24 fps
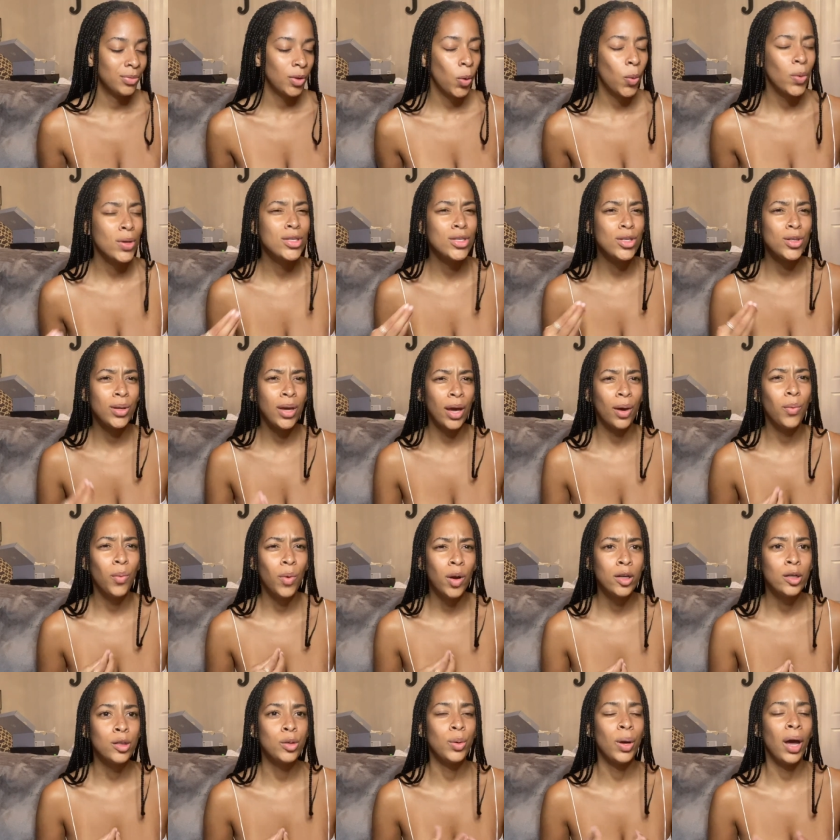once you get
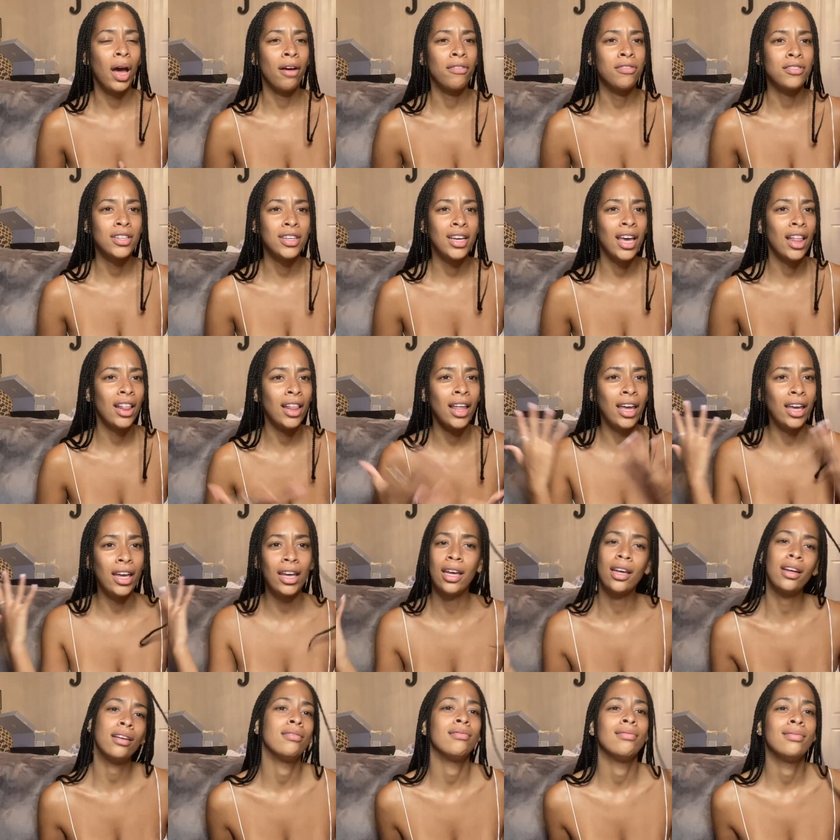one, you have to get
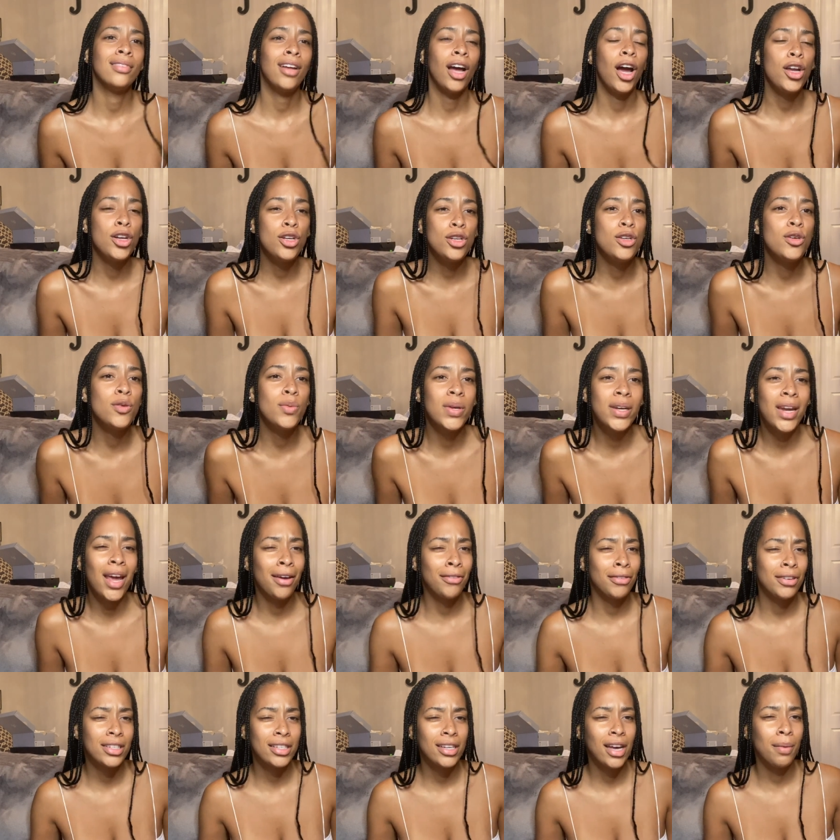like a new one
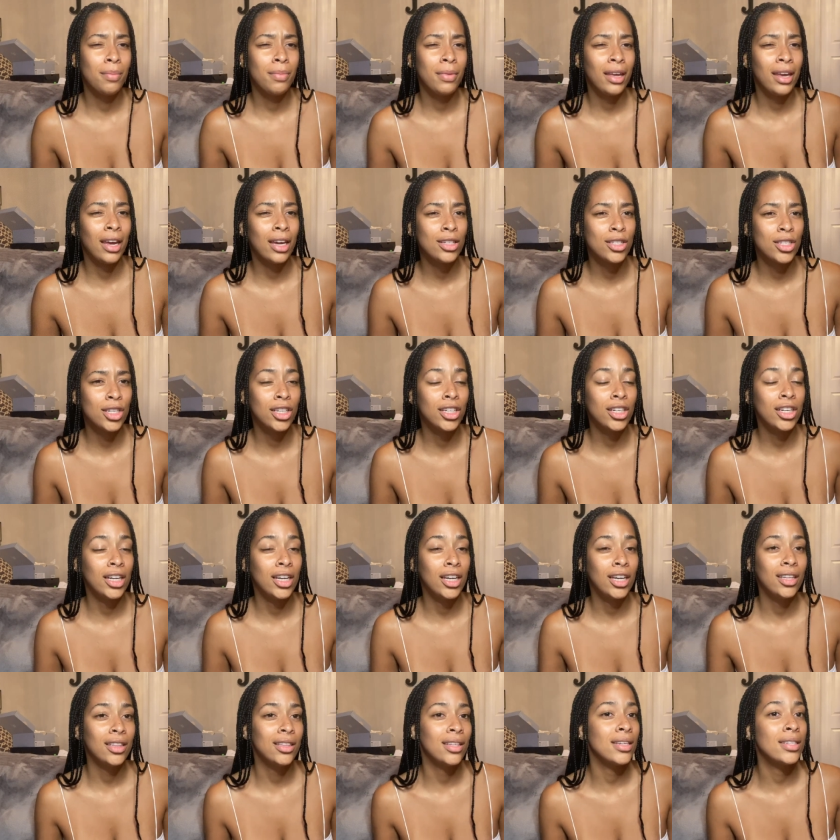every time they get
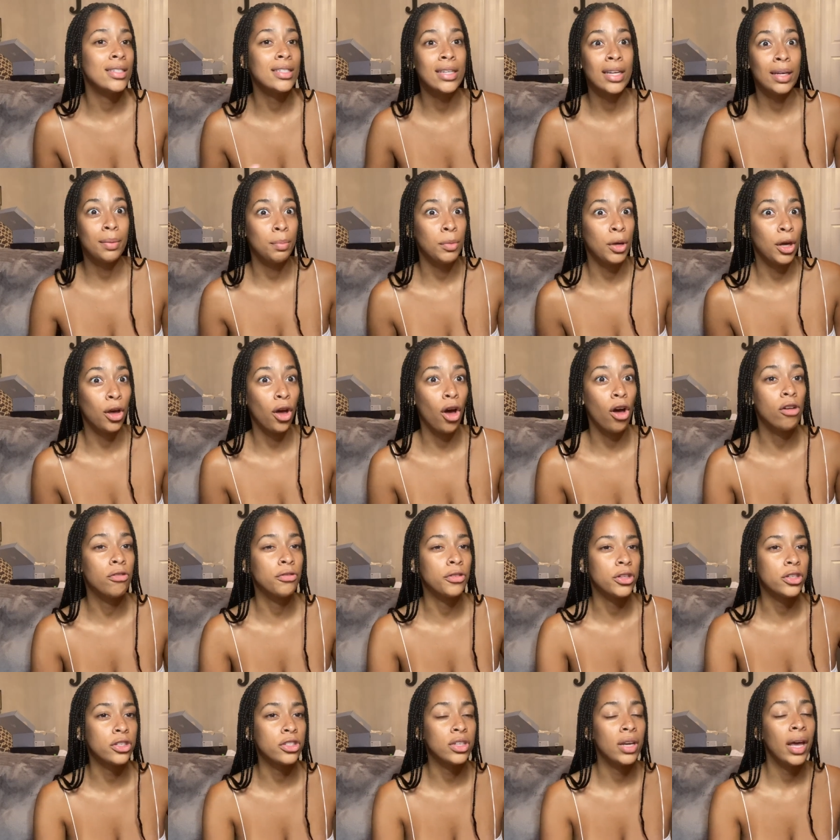dirty. It's like me and
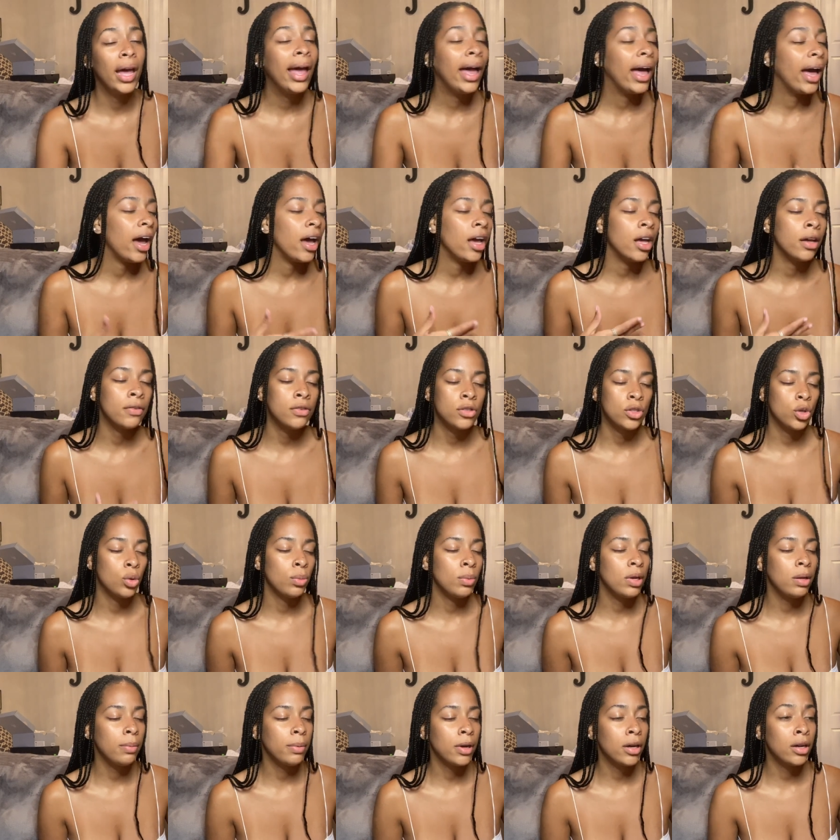Converse. I have so
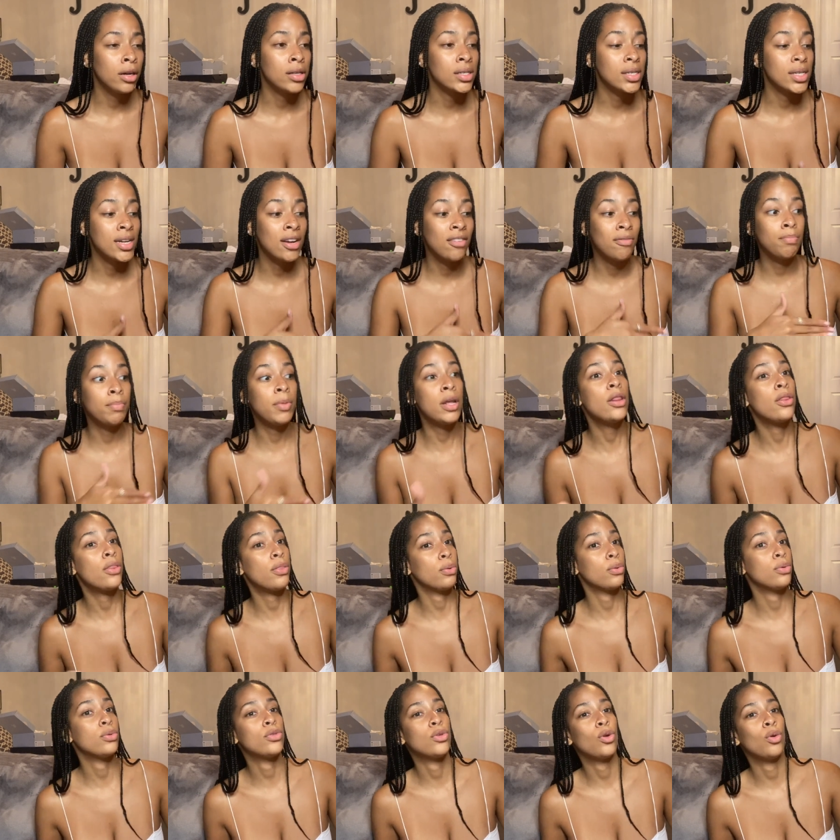many pairs and I've been
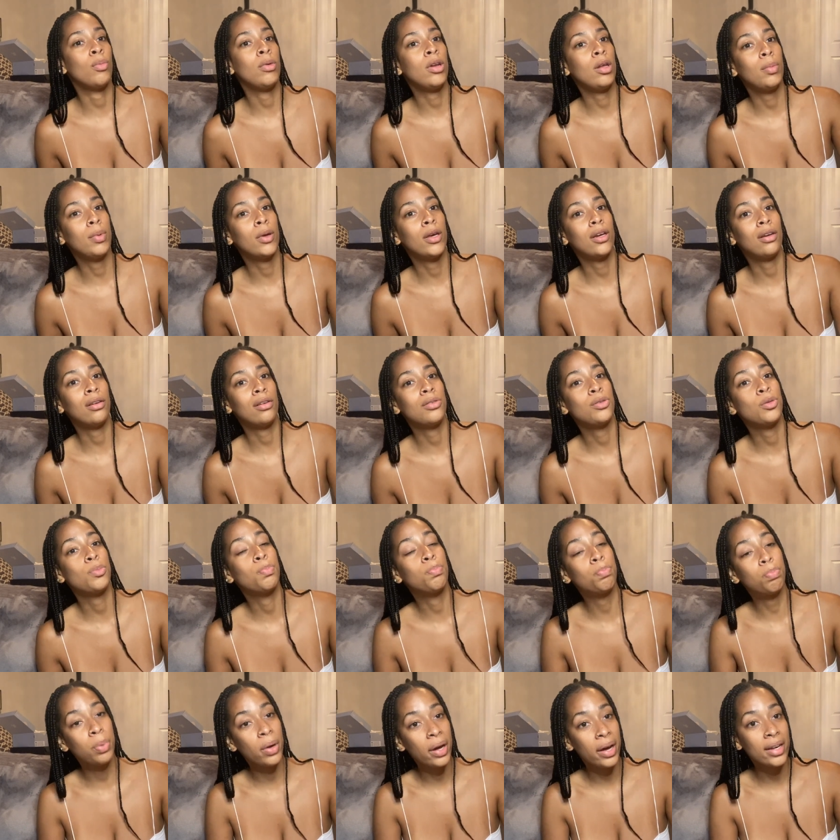through so many pairs,
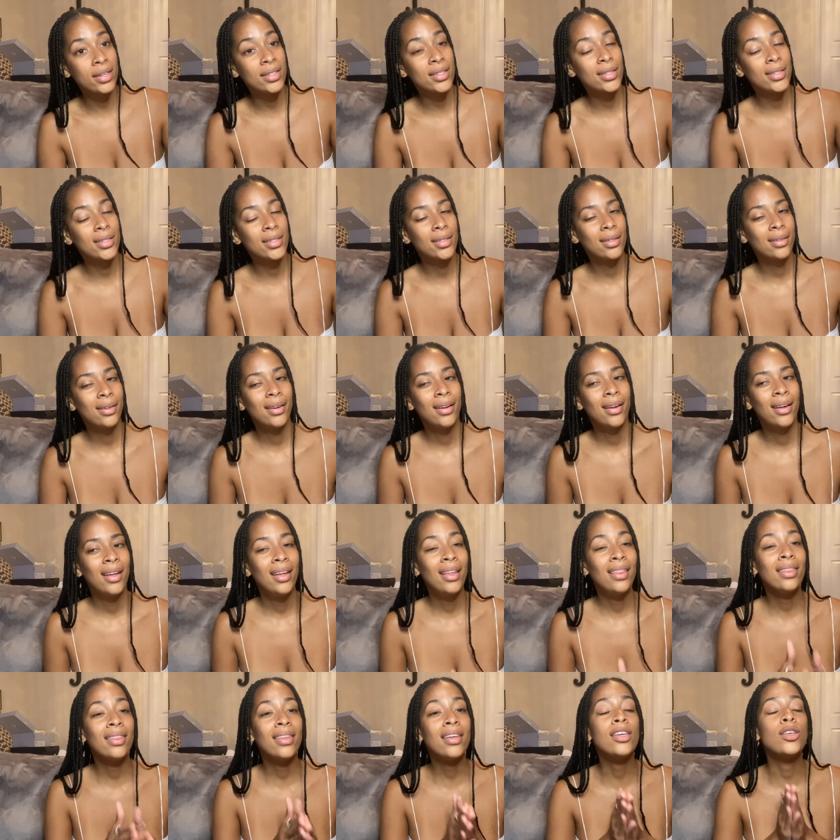but
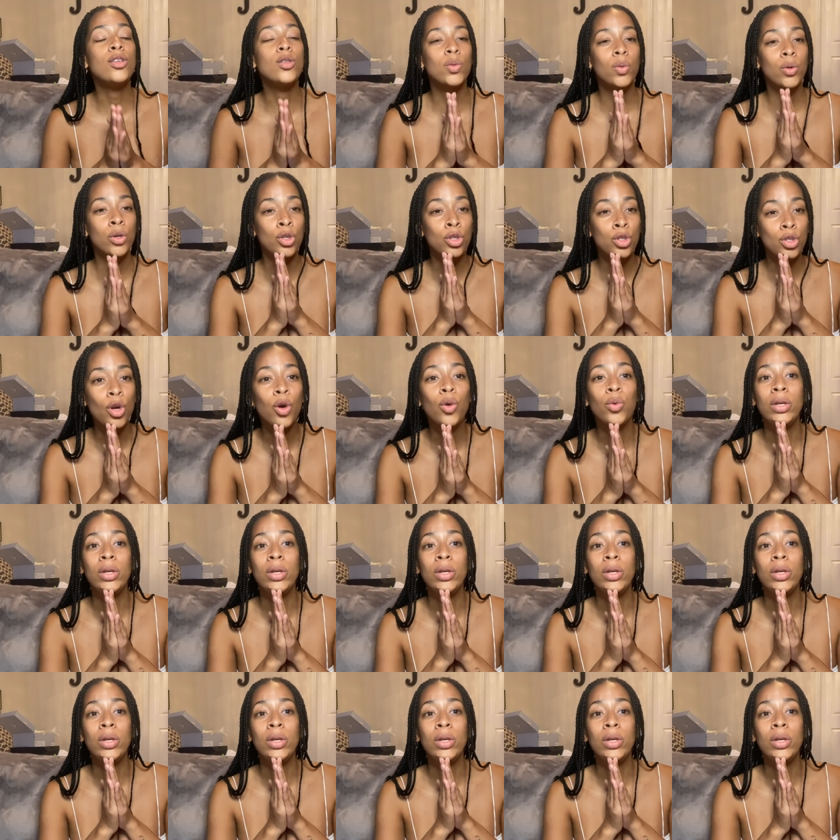these were so